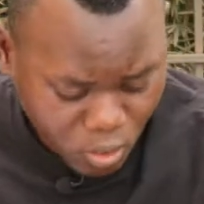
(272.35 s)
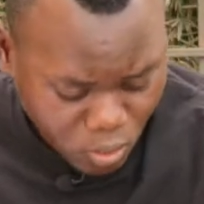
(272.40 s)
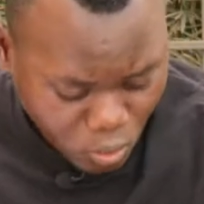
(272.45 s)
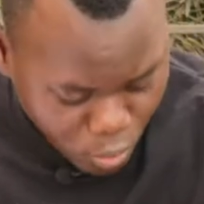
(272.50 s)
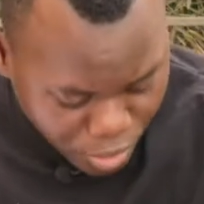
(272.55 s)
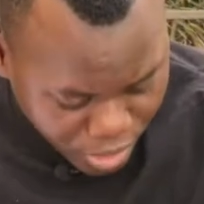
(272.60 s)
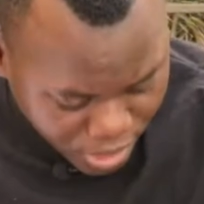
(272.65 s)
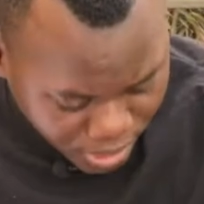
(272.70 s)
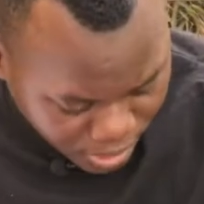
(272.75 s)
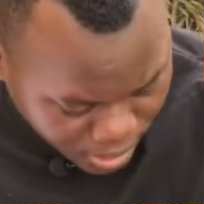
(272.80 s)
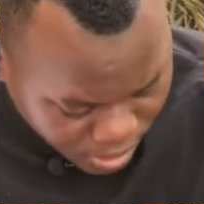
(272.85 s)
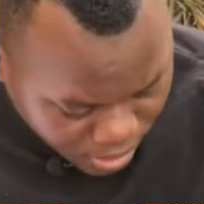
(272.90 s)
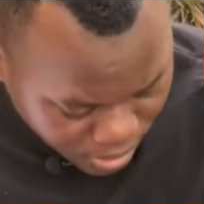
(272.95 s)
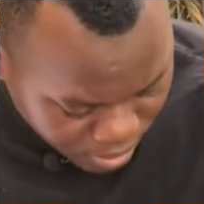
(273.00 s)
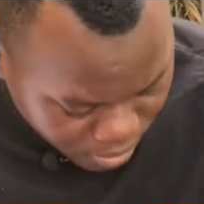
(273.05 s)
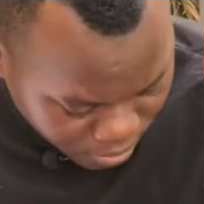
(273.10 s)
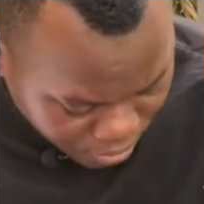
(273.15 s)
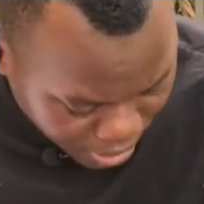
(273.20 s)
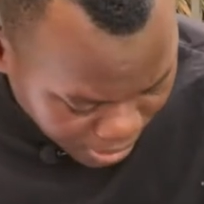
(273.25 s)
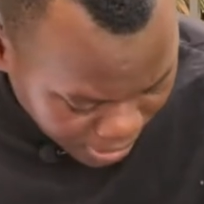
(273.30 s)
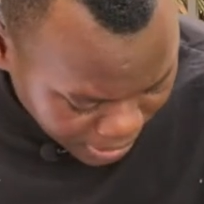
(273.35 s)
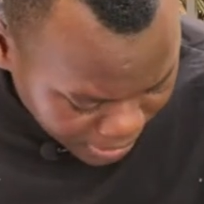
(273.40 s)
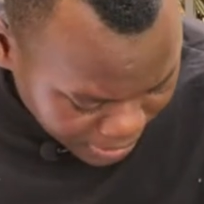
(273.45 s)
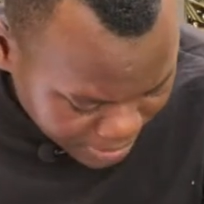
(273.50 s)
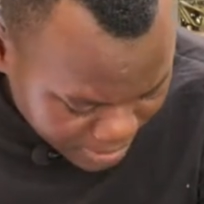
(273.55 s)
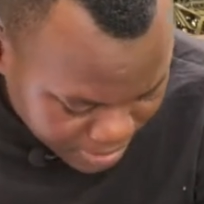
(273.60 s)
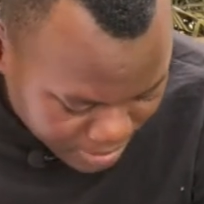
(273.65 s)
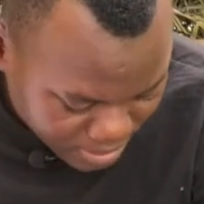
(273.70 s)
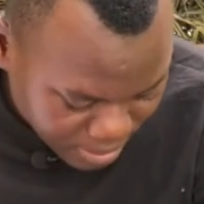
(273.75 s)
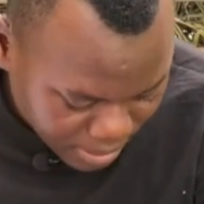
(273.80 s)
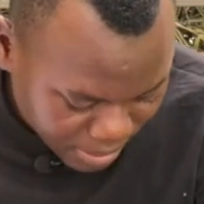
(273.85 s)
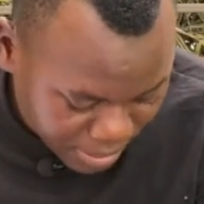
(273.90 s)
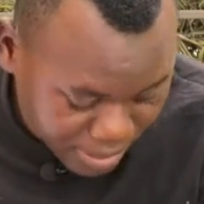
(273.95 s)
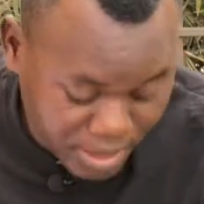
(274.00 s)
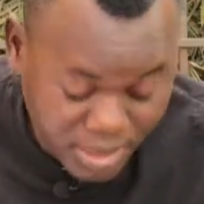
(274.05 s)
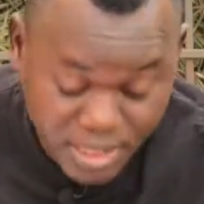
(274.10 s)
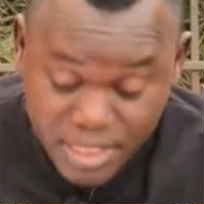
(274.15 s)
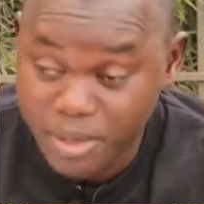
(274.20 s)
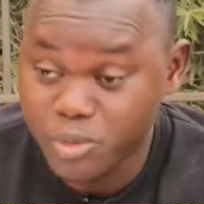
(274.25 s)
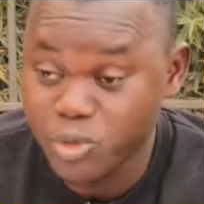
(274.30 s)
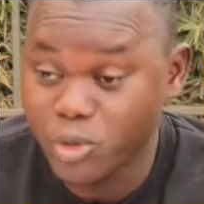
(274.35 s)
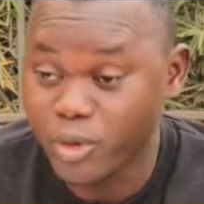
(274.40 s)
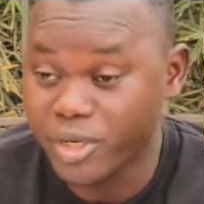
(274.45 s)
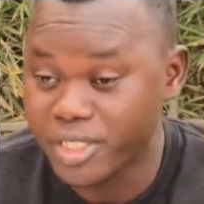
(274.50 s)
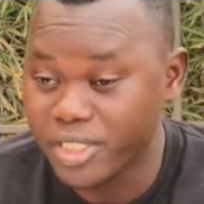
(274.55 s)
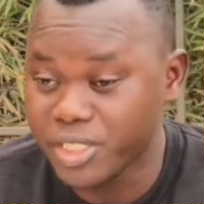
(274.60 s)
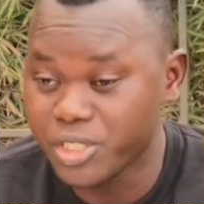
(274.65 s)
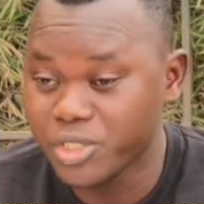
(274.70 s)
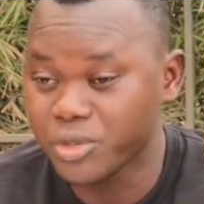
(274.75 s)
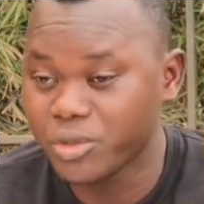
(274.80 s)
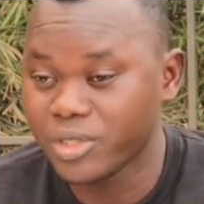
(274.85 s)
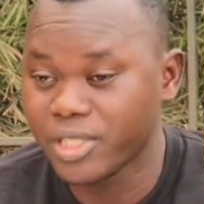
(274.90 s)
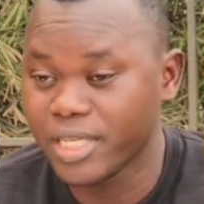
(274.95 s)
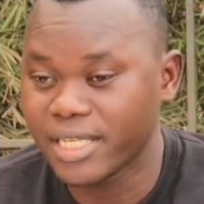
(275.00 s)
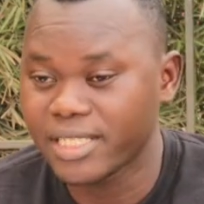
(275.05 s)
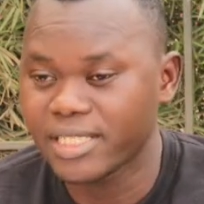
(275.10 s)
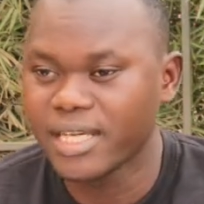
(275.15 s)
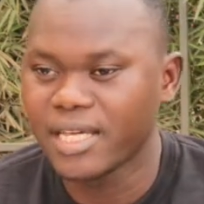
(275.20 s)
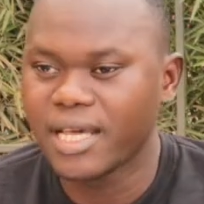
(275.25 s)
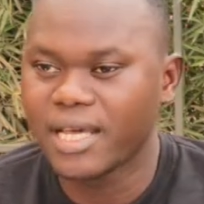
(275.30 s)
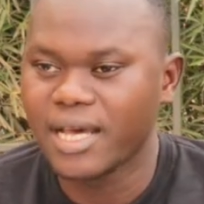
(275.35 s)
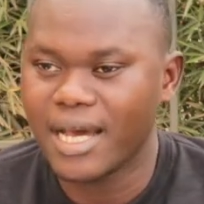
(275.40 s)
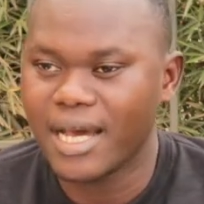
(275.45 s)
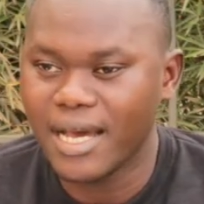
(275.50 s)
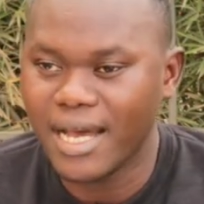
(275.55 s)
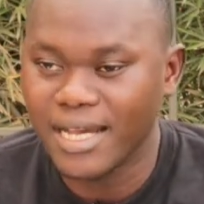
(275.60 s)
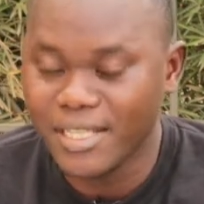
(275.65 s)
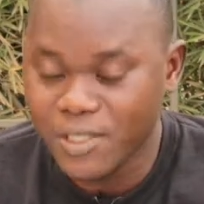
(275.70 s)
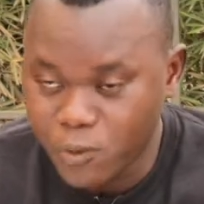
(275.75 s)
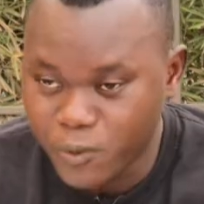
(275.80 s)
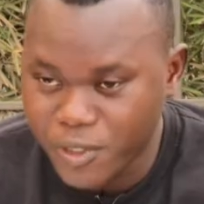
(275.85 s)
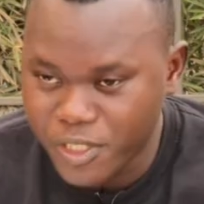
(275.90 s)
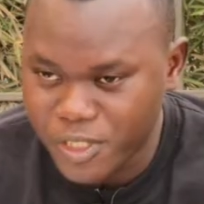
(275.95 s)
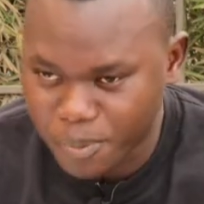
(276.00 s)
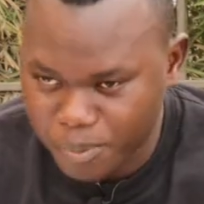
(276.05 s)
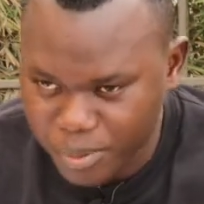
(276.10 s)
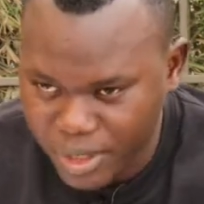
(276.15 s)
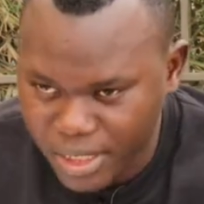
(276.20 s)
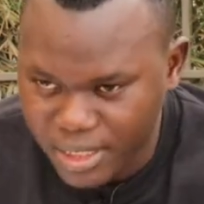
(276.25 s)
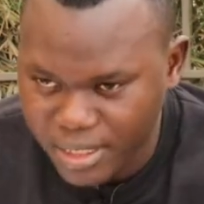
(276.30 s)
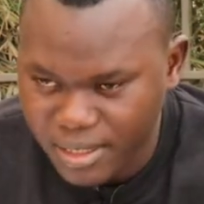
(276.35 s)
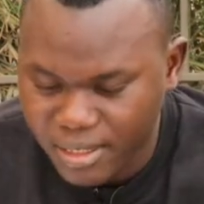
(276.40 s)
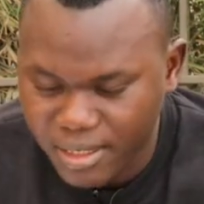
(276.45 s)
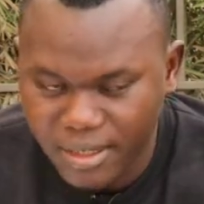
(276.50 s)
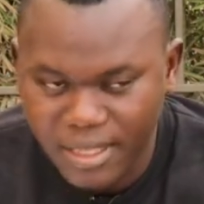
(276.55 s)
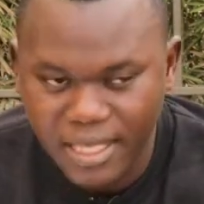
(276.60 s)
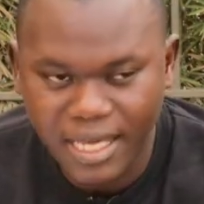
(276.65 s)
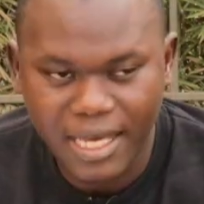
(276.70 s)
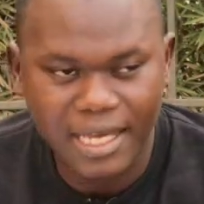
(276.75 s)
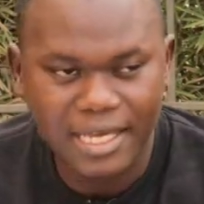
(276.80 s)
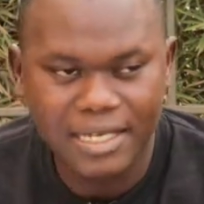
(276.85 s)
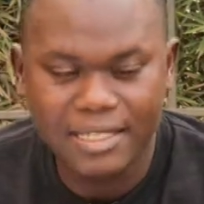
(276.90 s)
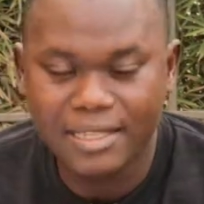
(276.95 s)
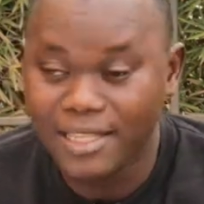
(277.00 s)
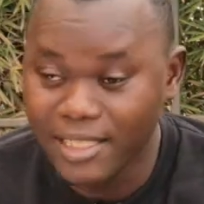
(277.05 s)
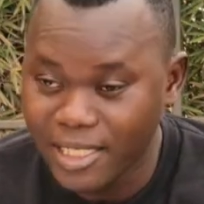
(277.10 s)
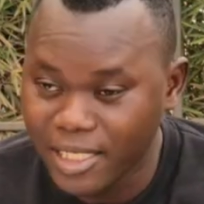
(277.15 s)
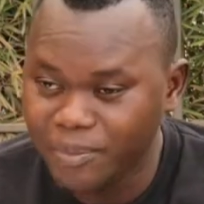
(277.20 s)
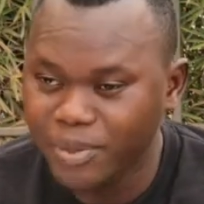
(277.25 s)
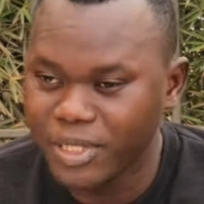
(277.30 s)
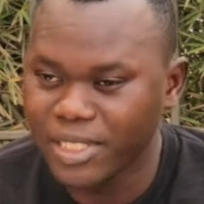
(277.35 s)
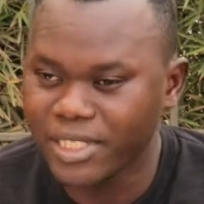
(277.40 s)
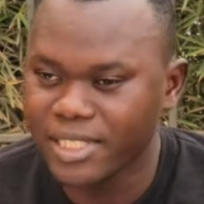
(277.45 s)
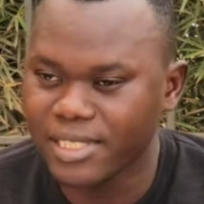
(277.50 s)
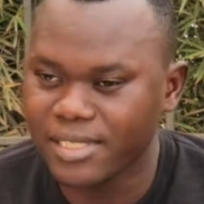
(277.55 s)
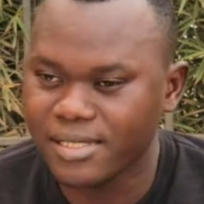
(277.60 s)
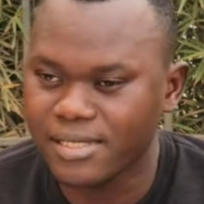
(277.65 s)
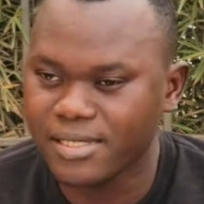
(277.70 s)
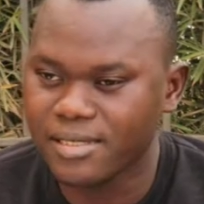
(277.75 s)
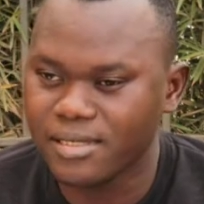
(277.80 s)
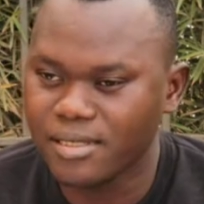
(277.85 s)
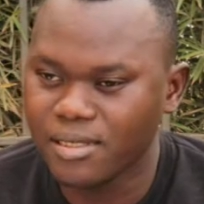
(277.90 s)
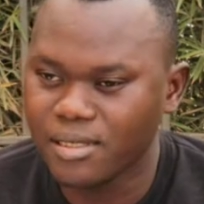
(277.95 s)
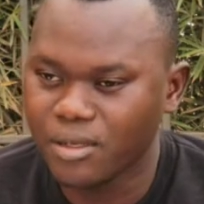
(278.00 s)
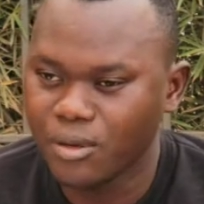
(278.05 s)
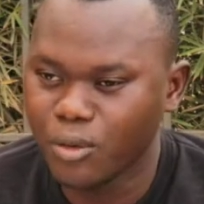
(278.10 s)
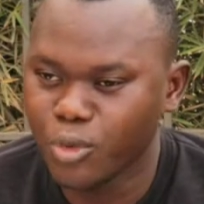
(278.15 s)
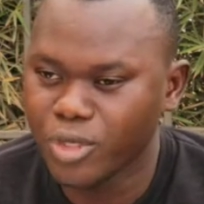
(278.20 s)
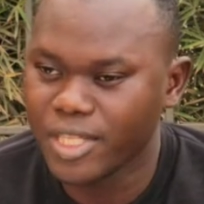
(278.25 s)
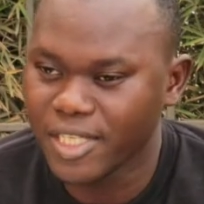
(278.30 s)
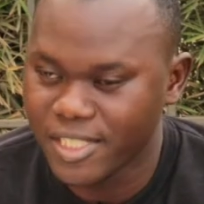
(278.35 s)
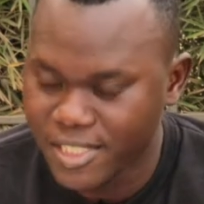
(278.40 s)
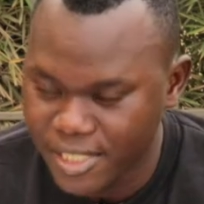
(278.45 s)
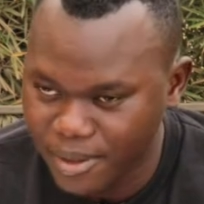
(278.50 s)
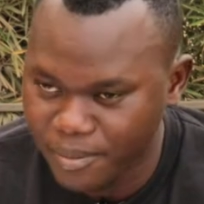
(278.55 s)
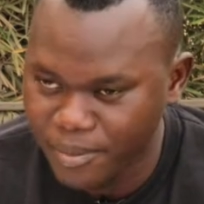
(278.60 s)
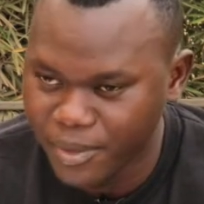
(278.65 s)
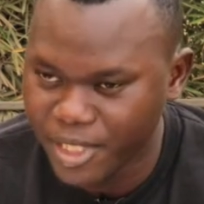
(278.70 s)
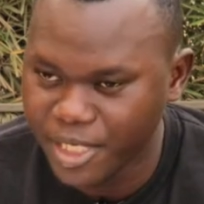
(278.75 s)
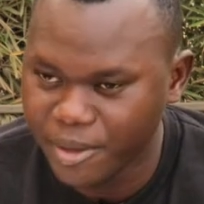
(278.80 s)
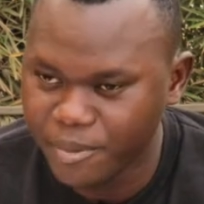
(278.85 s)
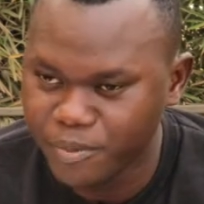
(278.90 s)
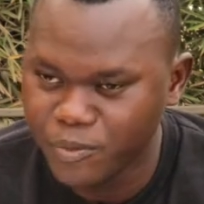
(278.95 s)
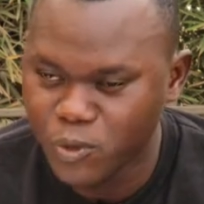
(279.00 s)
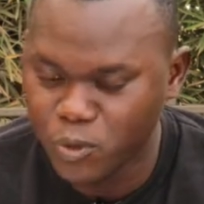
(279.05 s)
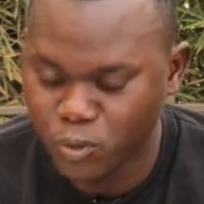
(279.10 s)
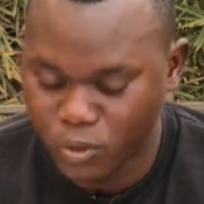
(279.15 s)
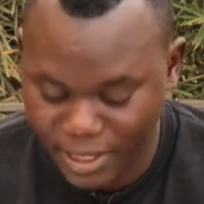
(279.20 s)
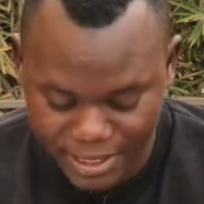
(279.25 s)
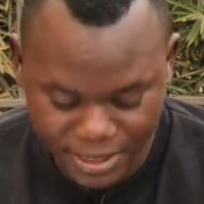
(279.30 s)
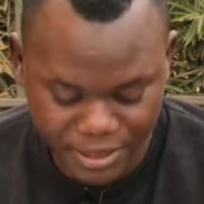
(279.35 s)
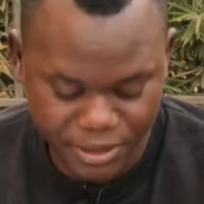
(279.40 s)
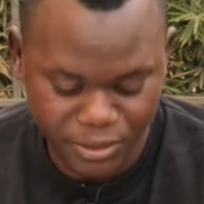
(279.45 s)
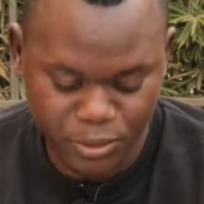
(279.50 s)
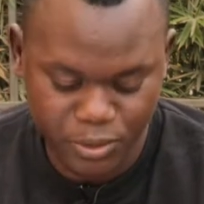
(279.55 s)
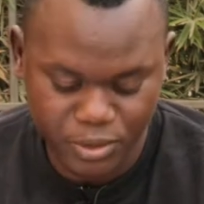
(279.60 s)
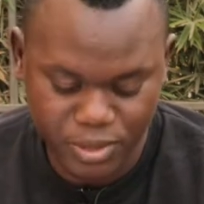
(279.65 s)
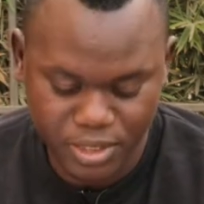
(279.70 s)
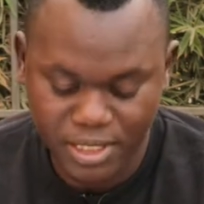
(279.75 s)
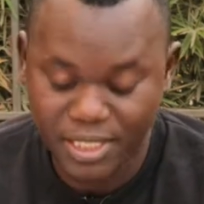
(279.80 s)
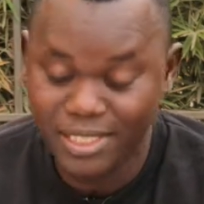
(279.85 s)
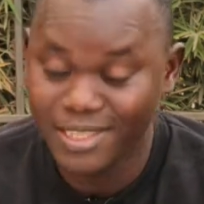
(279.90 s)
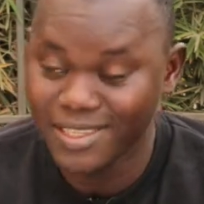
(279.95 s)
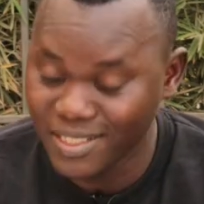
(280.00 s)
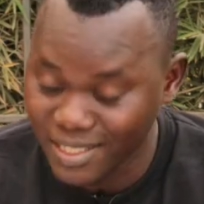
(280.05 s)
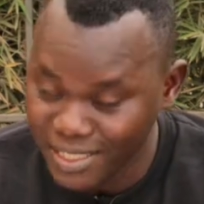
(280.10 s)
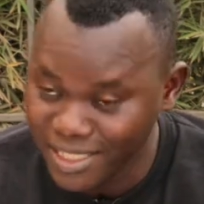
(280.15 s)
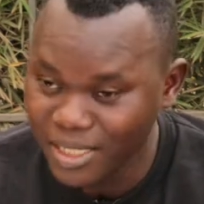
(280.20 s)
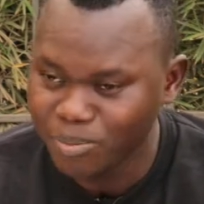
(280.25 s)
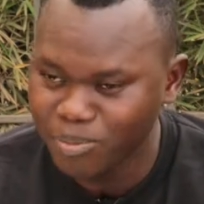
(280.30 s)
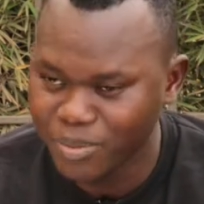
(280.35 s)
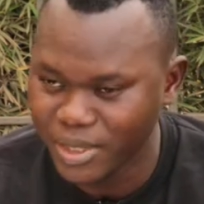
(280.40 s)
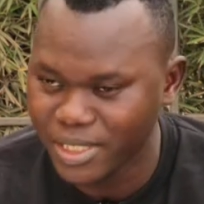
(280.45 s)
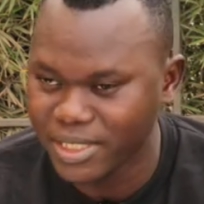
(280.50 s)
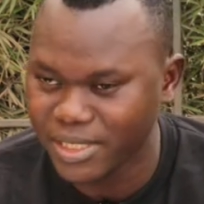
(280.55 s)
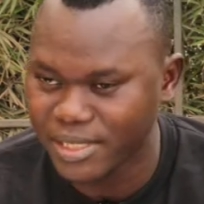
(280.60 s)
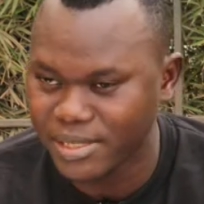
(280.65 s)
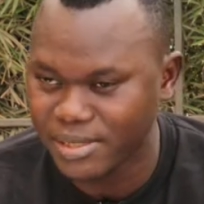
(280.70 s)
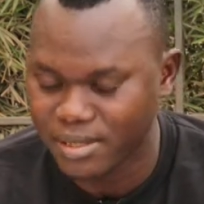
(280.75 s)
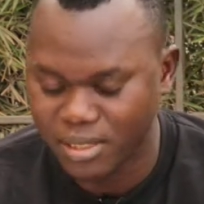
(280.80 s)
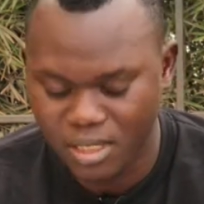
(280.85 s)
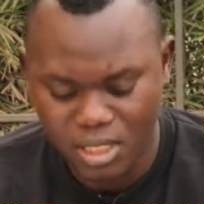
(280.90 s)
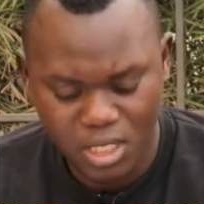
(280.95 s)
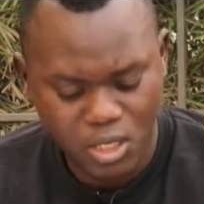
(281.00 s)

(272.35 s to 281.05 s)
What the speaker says: we realized, and it came to our attention, that as we speak there are three pages with the same name, Sukari News. Three pages.